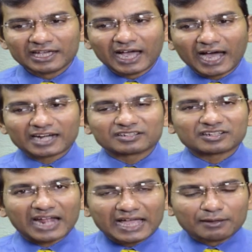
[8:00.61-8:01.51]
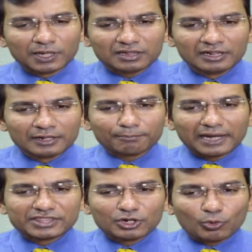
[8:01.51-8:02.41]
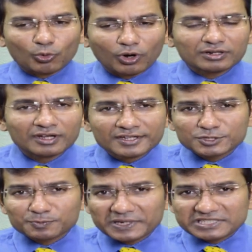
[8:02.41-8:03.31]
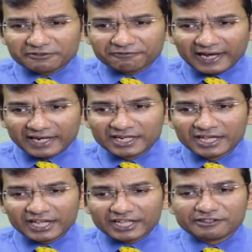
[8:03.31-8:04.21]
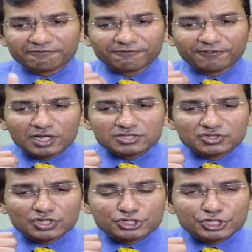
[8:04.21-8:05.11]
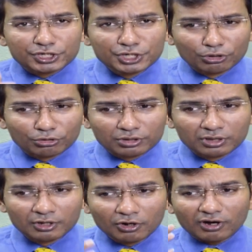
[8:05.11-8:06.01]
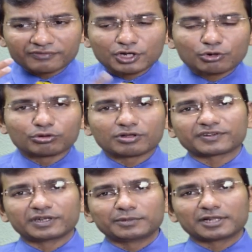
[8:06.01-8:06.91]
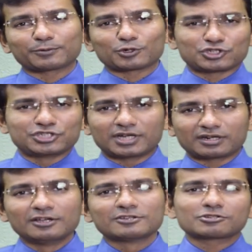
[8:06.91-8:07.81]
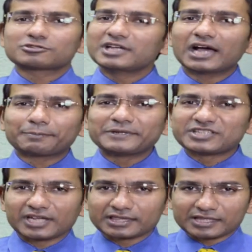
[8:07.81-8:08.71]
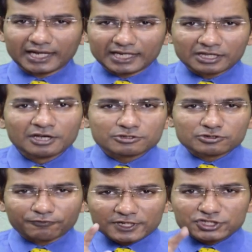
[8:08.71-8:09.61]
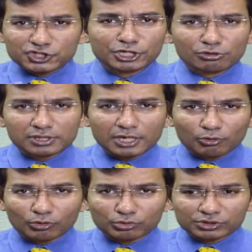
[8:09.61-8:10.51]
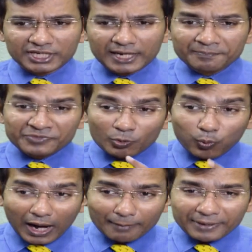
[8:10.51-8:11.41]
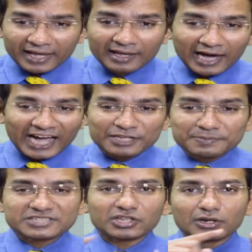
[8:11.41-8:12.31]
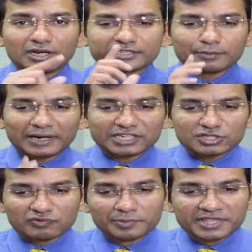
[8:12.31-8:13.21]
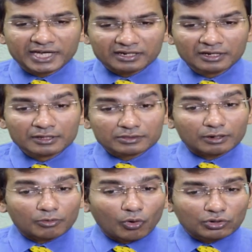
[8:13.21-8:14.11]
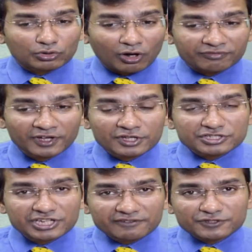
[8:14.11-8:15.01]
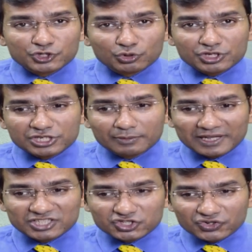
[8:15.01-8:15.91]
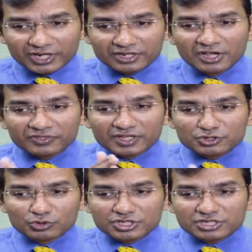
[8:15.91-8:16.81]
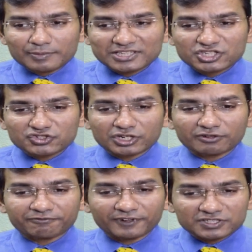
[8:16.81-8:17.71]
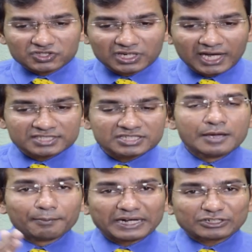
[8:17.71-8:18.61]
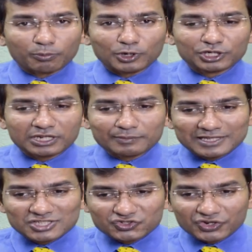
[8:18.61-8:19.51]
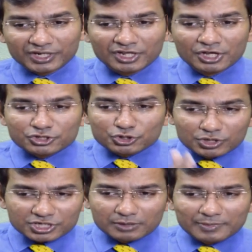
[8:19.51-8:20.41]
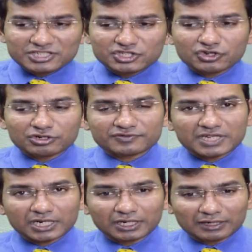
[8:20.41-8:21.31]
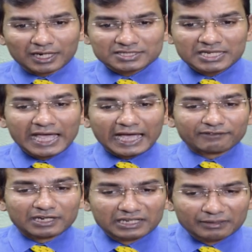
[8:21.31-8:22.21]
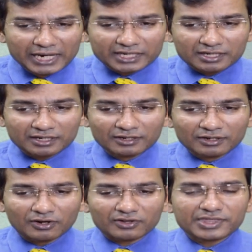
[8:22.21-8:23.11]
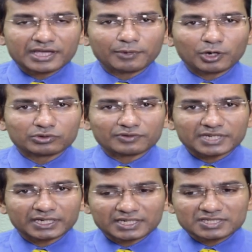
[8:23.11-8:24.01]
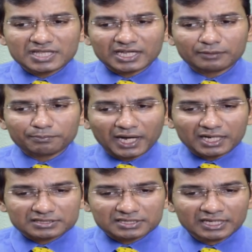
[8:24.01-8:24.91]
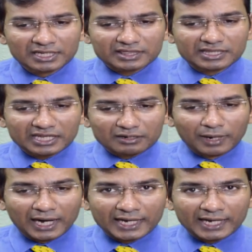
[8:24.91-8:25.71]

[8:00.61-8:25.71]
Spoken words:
are triable by the court specified in the first schedule of the code of criminal procedure. So CRPC ke tahat jo first schedule ki court hoti hai, wahan pe IPC related matters will be there. The court of Chief Judicial Magistrate, the Judicial Magistrate of first class, Metropolitan Magistrate, Judicial Magistrate of second class have a limit on the amount of sentence they can pass. Thereby,